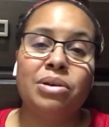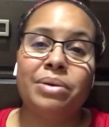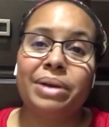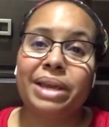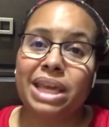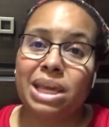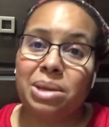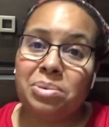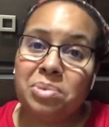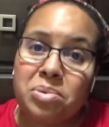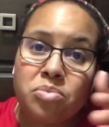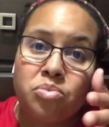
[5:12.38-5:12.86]

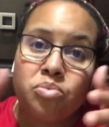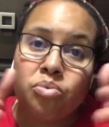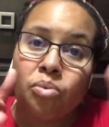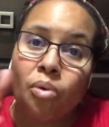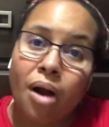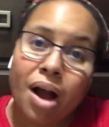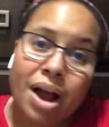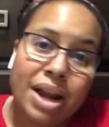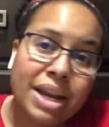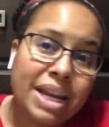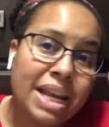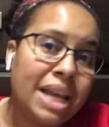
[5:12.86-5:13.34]
he would
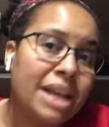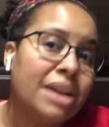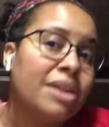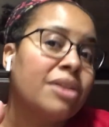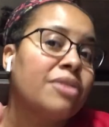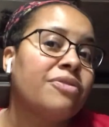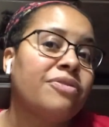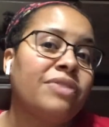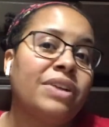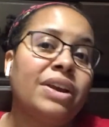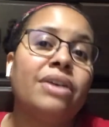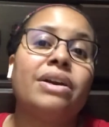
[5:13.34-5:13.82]
run
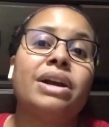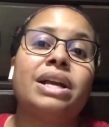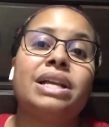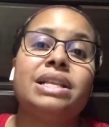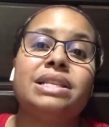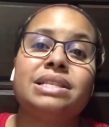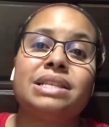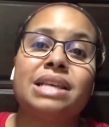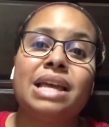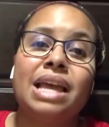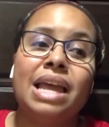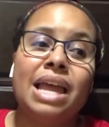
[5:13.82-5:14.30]

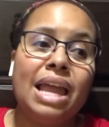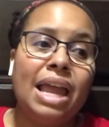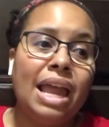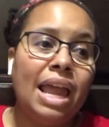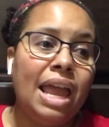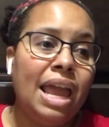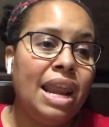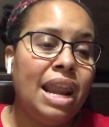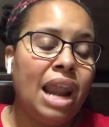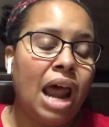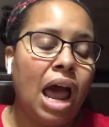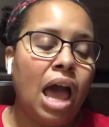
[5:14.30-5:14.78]
interference
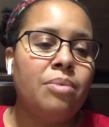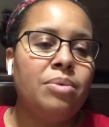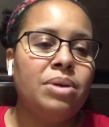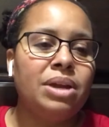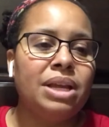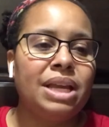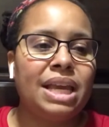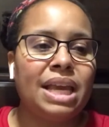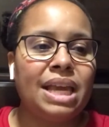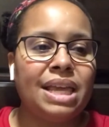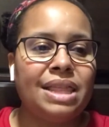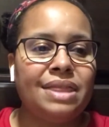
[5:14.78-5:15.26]
and I
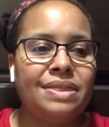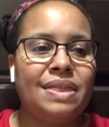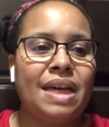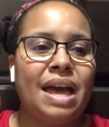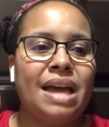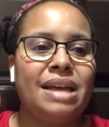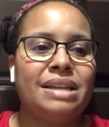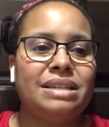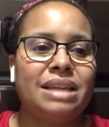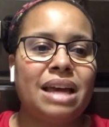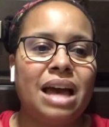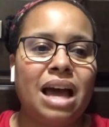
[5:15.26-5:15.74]
would get
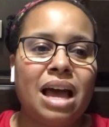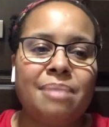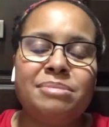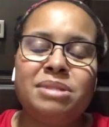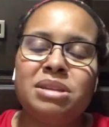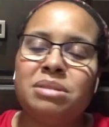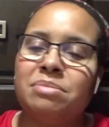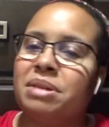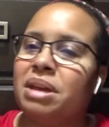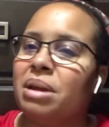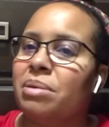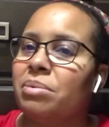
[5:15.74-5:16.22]
that time
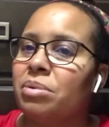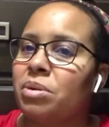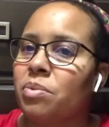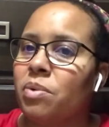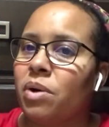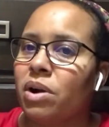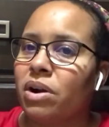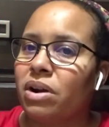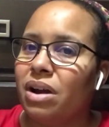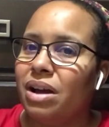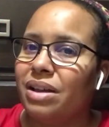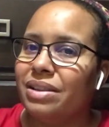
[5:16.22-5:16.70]
to be able to
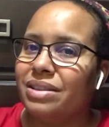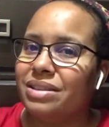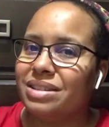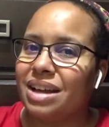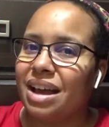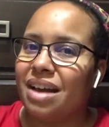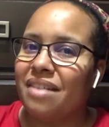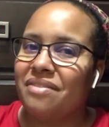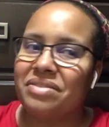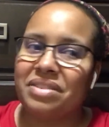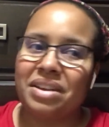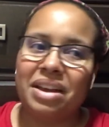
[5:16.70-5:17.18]
work on
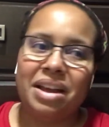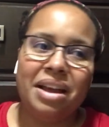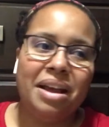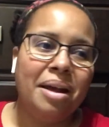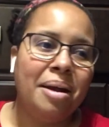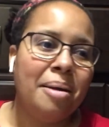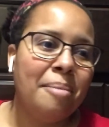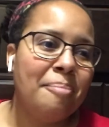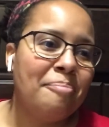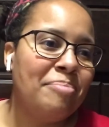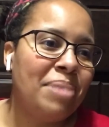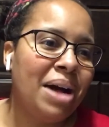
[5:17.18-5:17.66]
stuff.
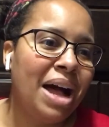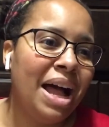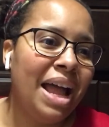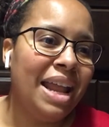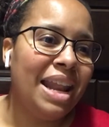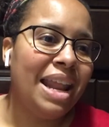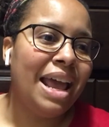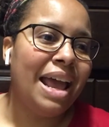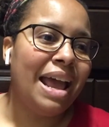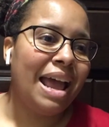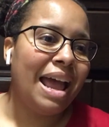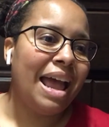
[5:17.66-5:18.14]

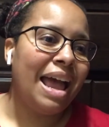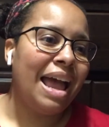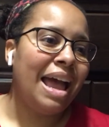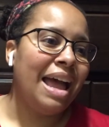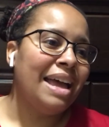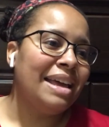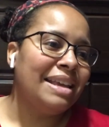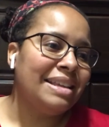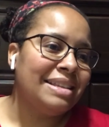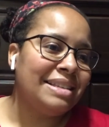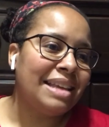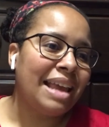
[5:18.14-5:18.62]
But
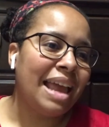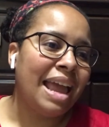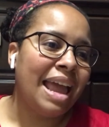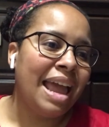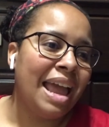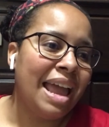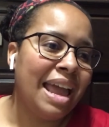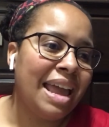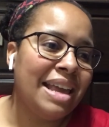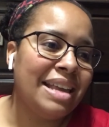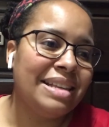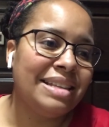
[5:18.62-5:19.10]
as
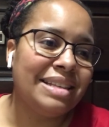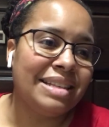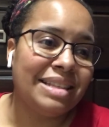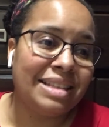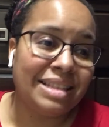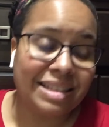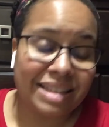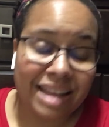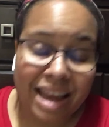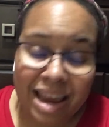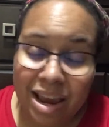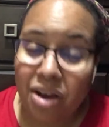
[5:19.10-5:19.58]
a
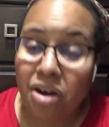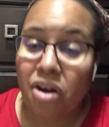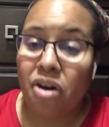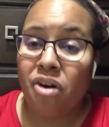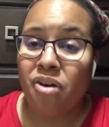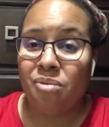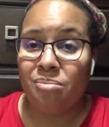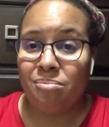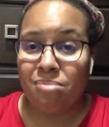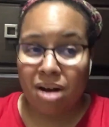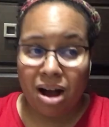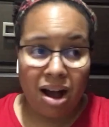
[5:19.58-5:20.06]

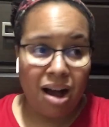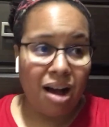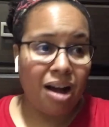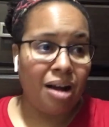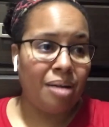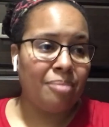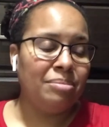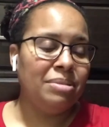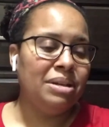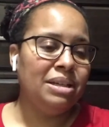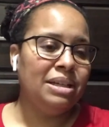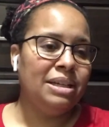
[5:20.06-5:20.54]
stay-at-home
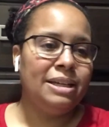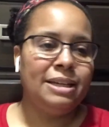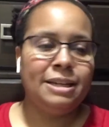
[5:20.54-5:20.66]
mom,